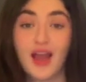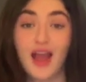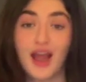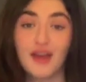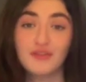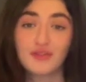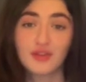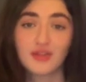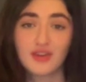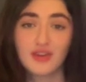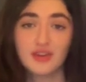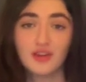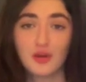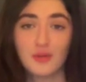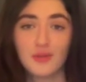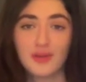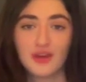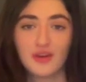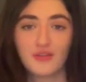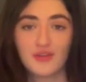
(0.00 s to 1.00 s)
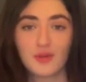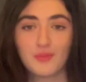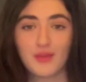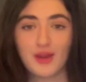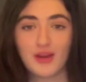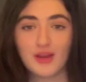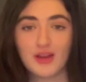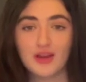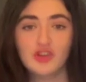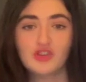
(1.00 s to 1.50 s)
After the annulment of her
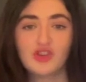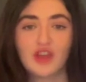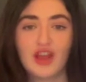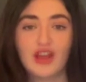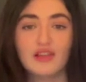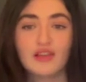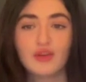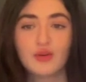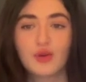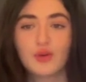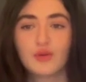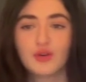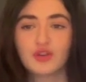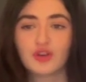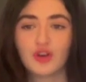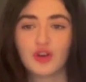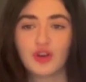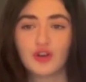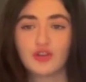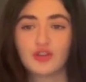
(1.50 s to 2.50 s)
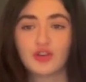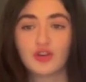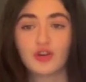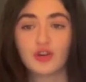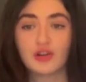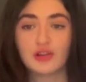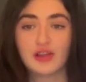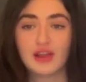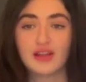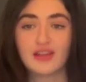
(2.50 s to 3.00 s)
marriage, Eleanor returned to
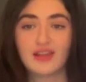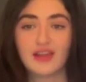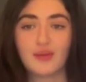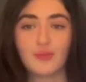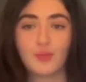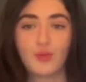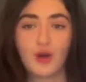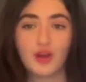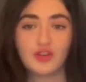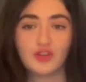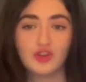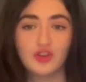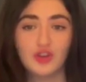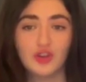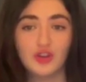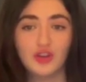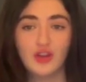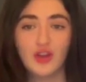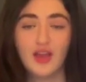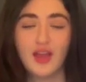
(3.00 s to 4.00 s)
her lands in Poitiers,